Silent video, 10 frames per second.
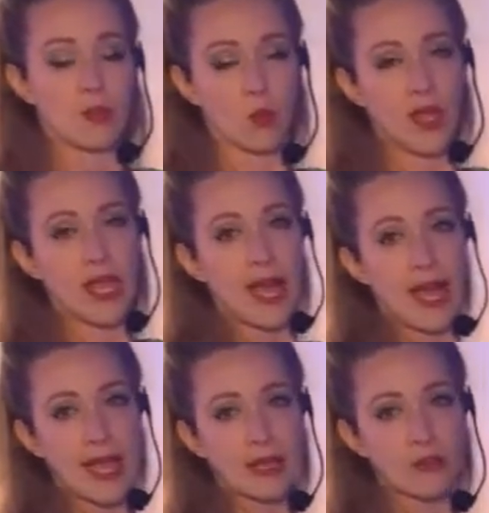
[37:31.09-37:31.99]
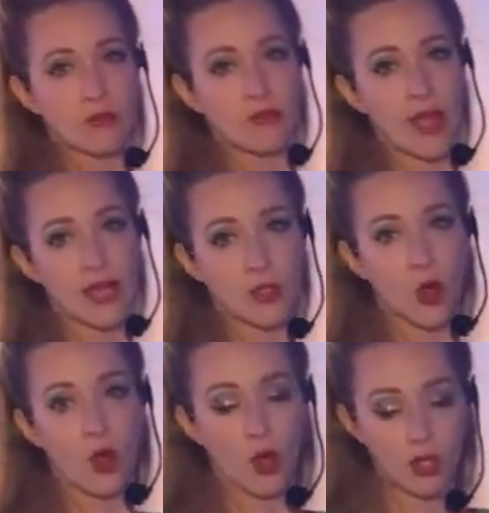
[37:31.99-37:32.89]
the way I find
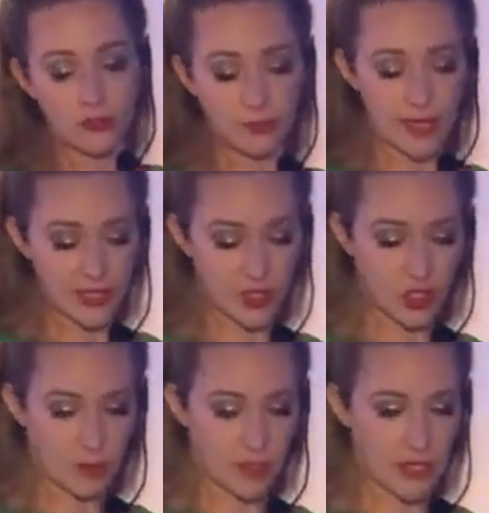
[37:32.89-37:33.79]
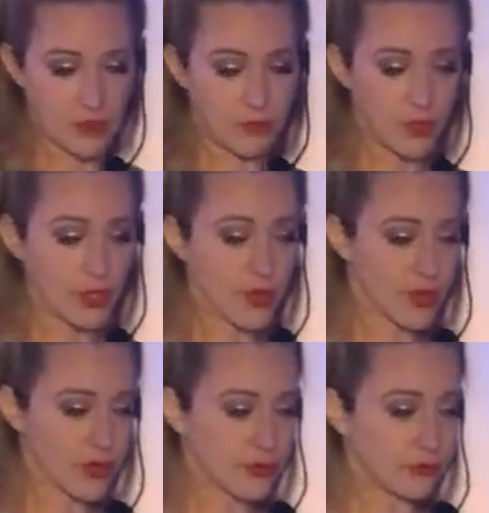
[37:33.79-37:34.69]
all of my shimmies
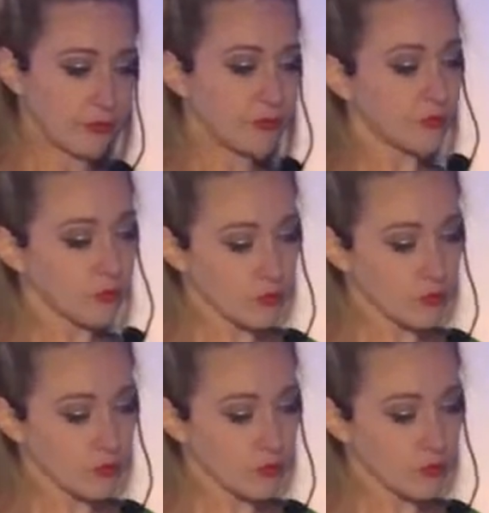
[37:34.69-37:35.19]
first